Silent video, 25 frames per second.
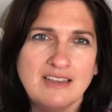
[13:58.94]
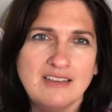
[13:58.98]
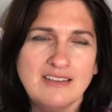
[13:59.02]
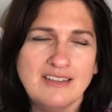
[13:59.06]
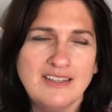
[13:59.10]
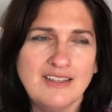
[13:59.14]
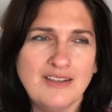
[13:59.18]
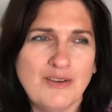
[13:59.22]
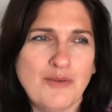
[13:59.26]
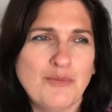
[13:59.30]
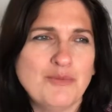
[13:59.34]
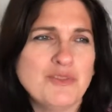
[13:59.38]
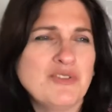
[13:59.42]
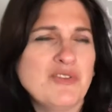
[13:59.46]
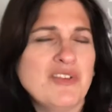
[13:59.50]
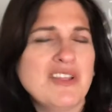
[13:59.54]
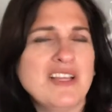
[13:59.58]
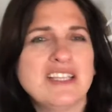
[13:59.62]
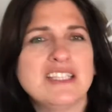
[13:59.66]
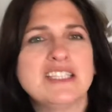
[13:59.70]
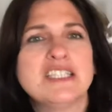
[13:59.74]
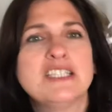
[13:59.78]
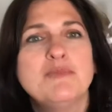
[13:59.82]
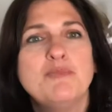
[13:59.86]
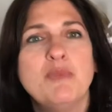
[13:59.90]
uh, almost like
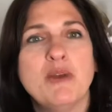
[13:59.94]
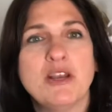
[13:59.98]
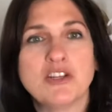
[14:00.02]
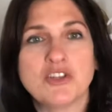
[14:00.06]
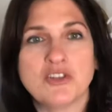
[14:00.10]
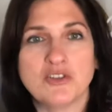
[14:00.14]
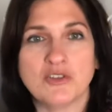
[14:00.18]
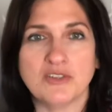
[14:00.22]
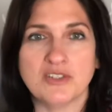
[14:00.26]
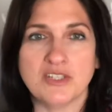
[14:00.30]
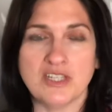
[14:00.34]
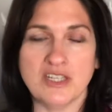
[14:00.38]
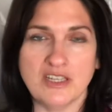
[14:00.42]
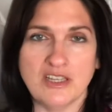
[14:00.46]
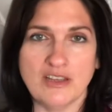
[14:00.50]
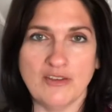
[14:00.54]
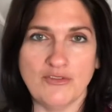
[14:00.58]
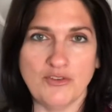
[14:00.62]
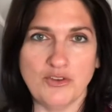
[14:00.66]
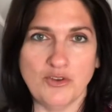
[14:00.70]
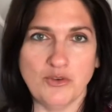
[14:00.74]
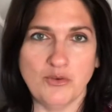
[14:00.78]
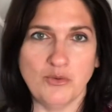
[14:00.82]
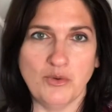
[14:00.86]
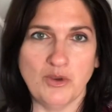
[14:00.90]
a specialty,
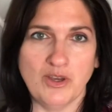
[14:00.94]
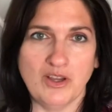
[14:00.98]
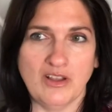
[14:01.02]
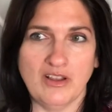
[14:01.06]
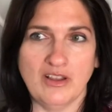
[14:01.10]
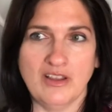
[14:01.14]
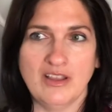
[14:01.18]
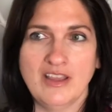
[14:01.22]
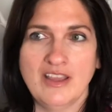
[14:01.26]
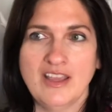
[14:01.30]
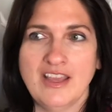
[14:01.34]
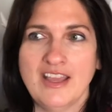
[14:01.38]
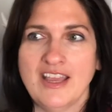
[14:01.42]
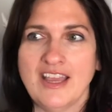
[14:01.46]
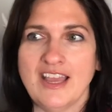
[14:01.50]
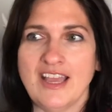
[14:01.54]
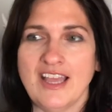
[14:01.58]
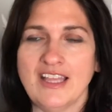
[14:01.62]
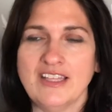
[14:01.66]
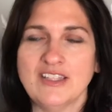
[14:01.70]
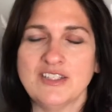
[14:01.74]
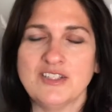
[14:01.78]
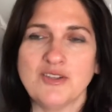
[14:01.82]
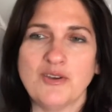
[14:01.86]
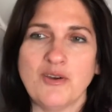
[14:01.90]
if you will.
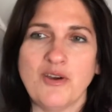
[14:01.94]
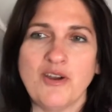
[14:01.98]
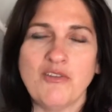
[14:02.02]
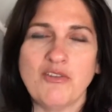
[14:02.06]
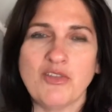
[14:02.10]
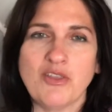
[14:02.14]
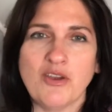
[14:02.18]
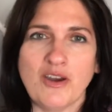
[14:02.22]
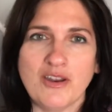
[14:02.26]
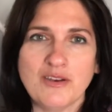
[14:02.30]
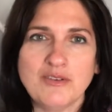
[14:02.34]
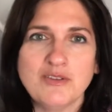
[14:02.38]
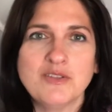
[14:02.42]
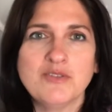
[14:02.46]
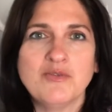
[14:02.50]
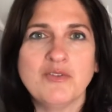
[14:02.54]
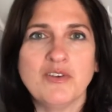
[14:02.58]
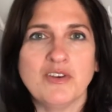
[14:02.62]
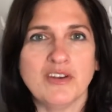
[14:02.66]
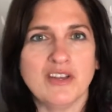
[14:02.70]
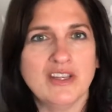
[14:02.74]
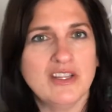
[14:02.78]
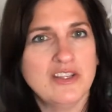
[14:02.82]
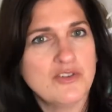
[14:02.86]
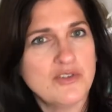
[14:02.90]
And so I thought it was
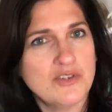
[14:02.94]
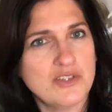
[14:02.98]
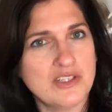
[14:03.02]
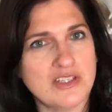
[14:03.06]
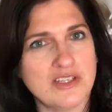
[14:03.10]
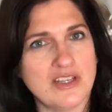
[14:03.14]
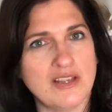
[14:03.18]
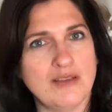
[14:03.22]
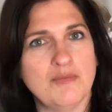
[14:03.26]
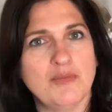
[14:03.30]
very interesting